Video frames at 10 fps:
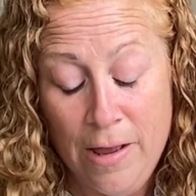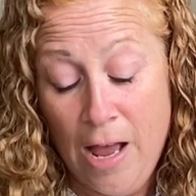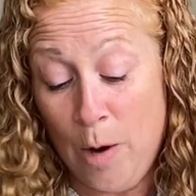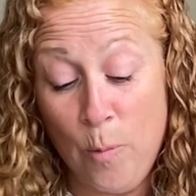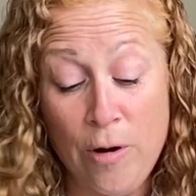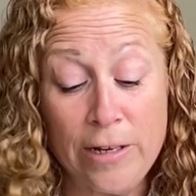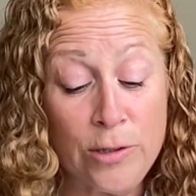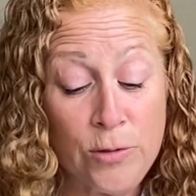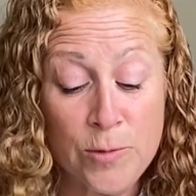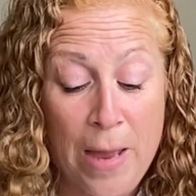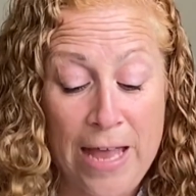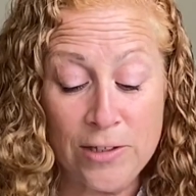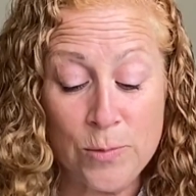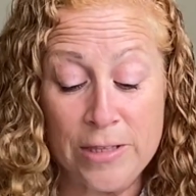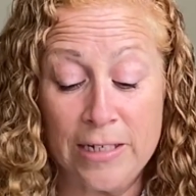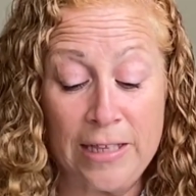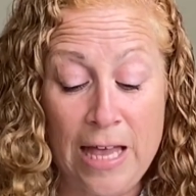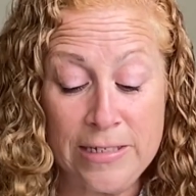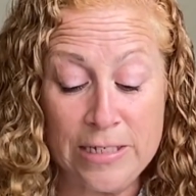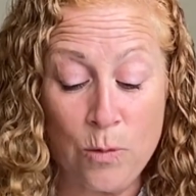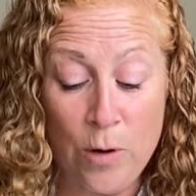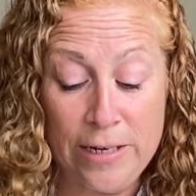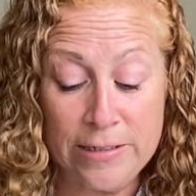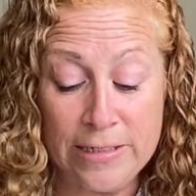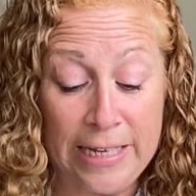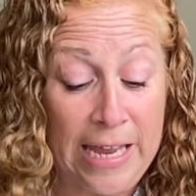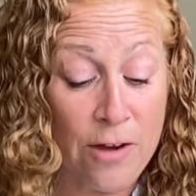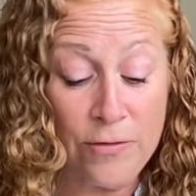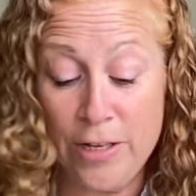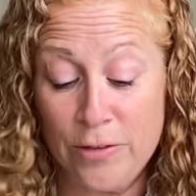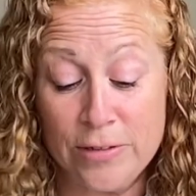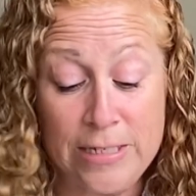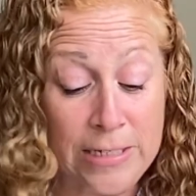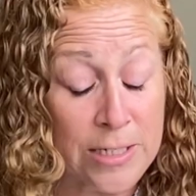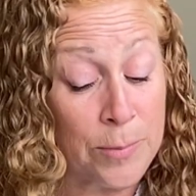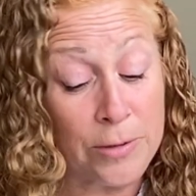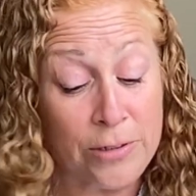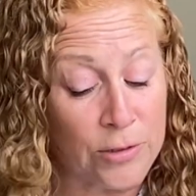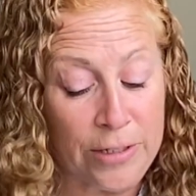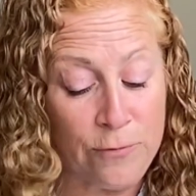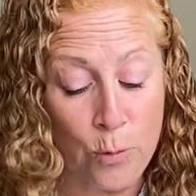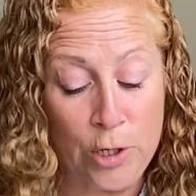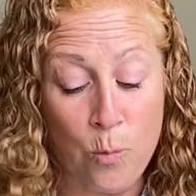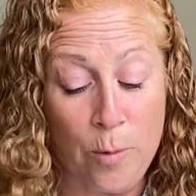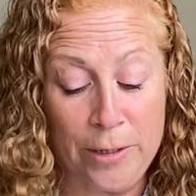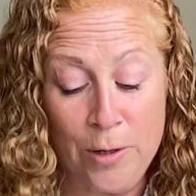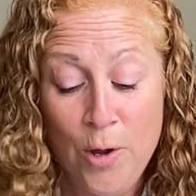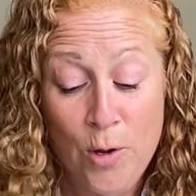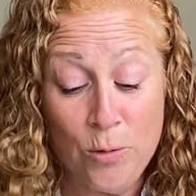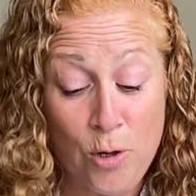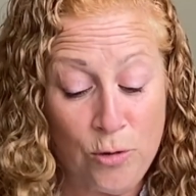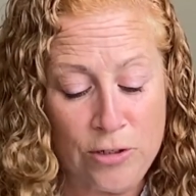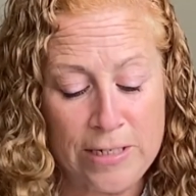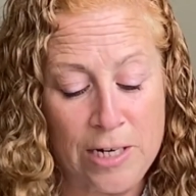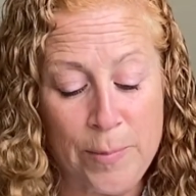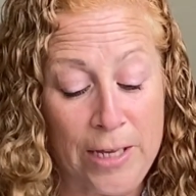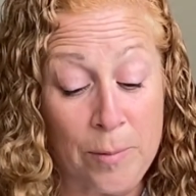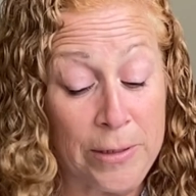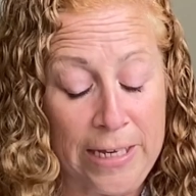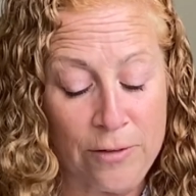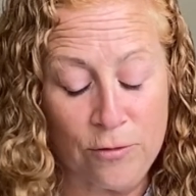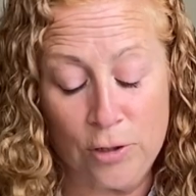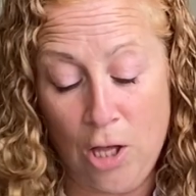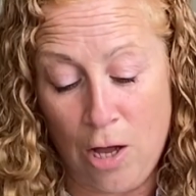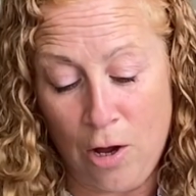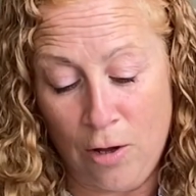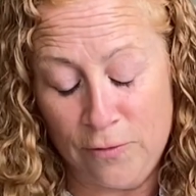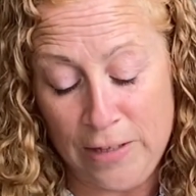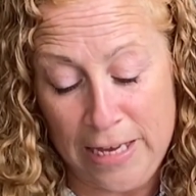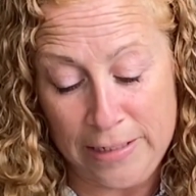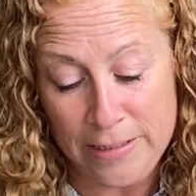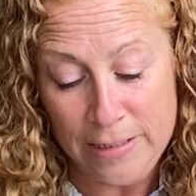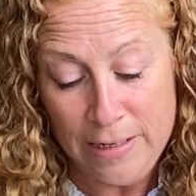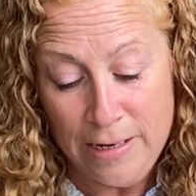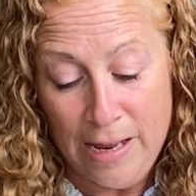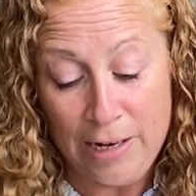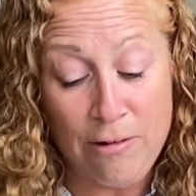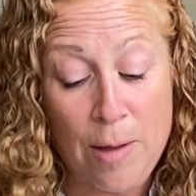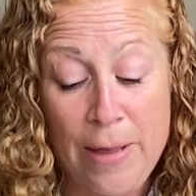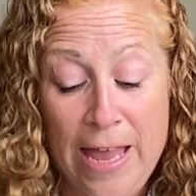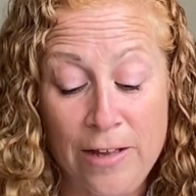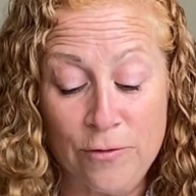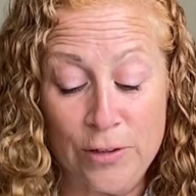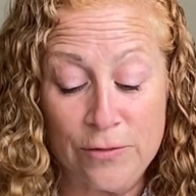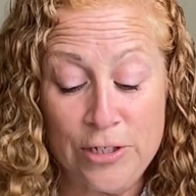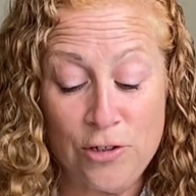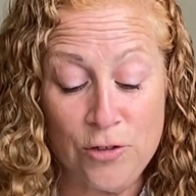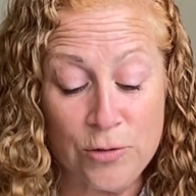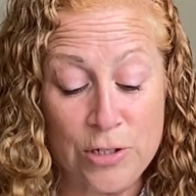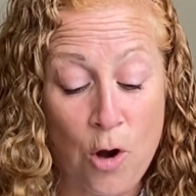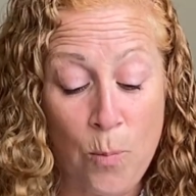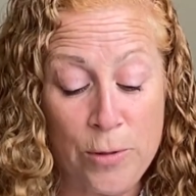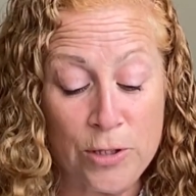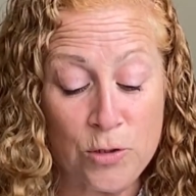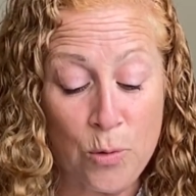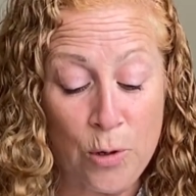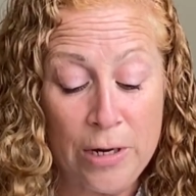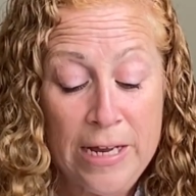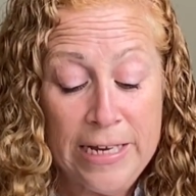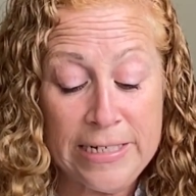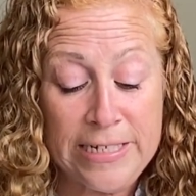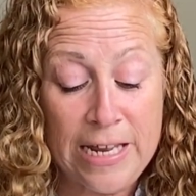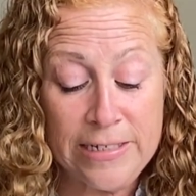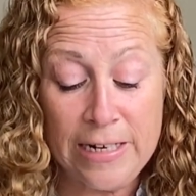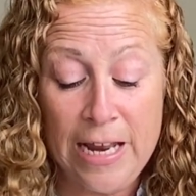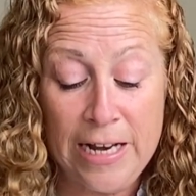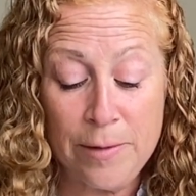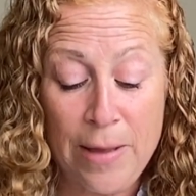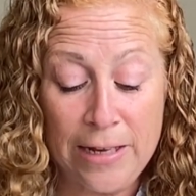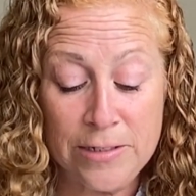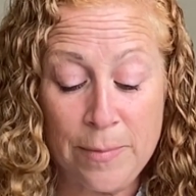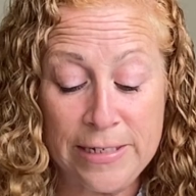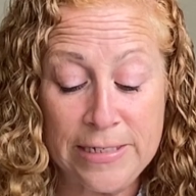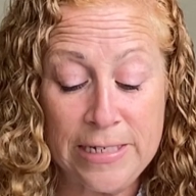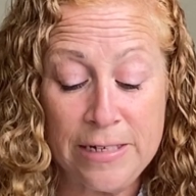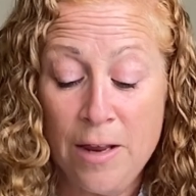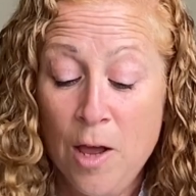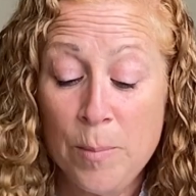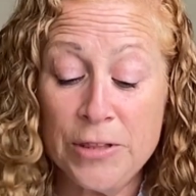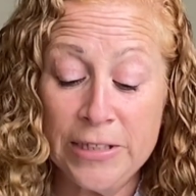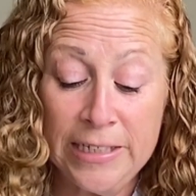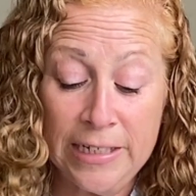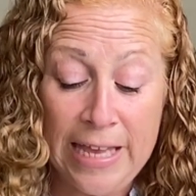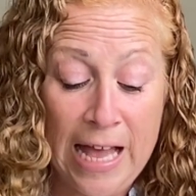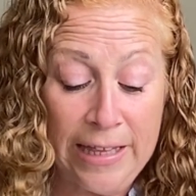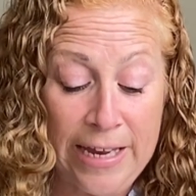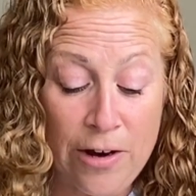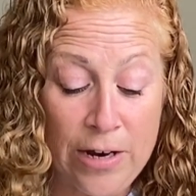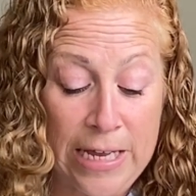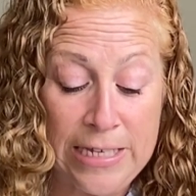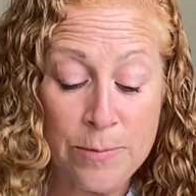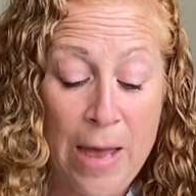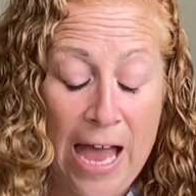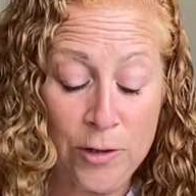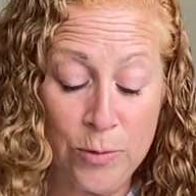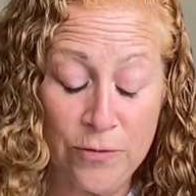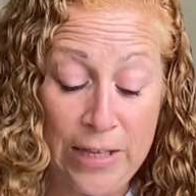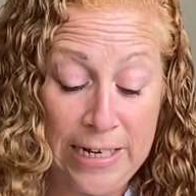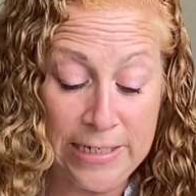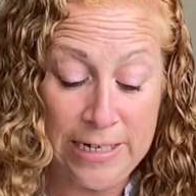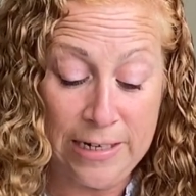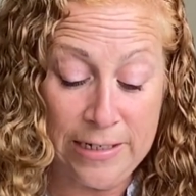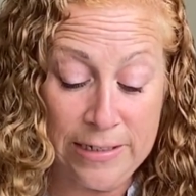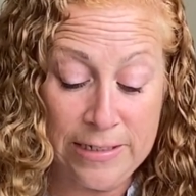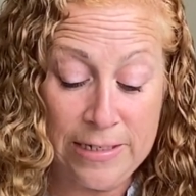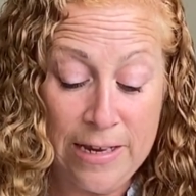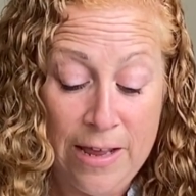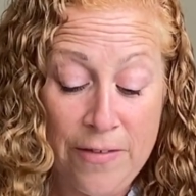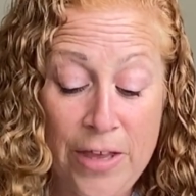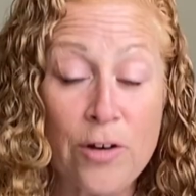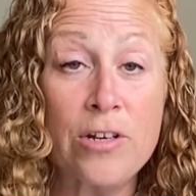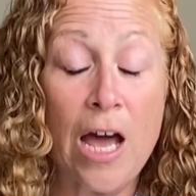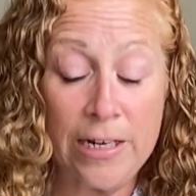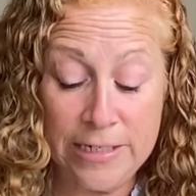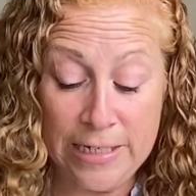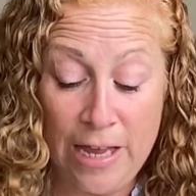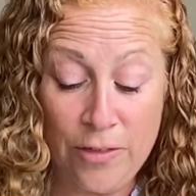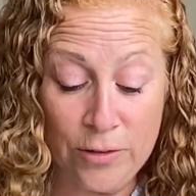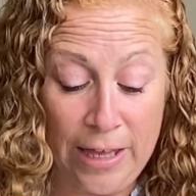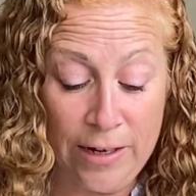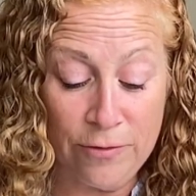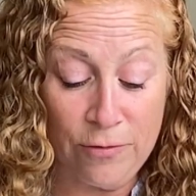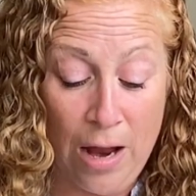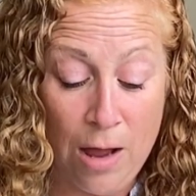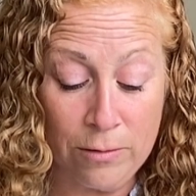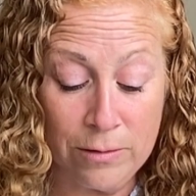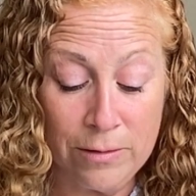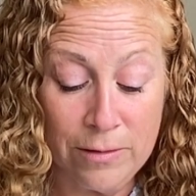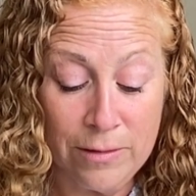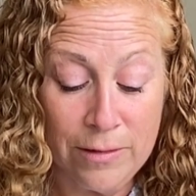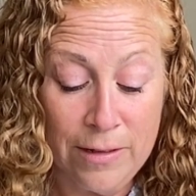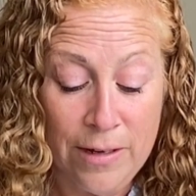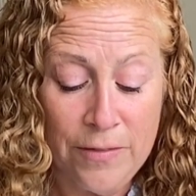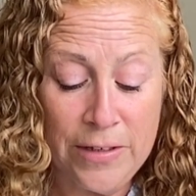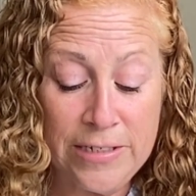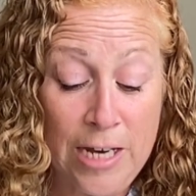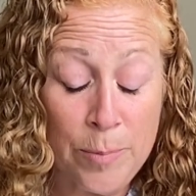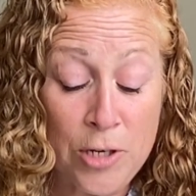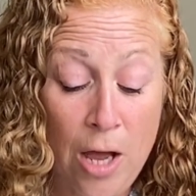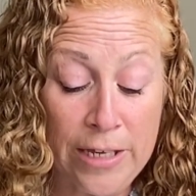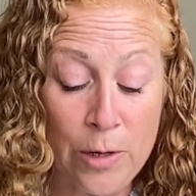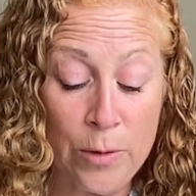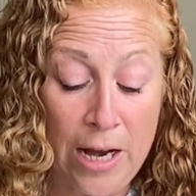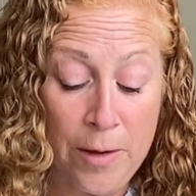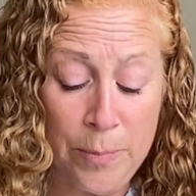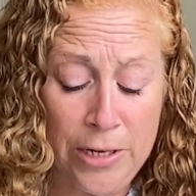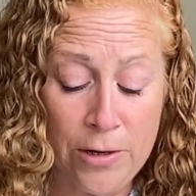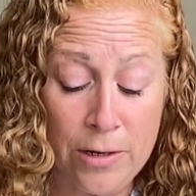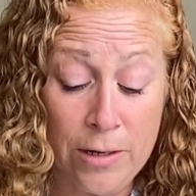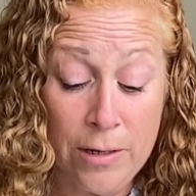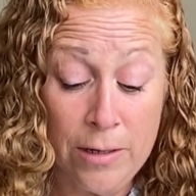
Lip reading: I'm wearing loose pants with an elastic waist like every other sensible, nearly 40 woman who knows she's going to be on a plane for a long-haul flight. I grab a handful of tissues and open the door, intent on heading back to my seat, but the little galley area is packed with flight attendants. They are knotted together like a frown. They stop talking when I appear.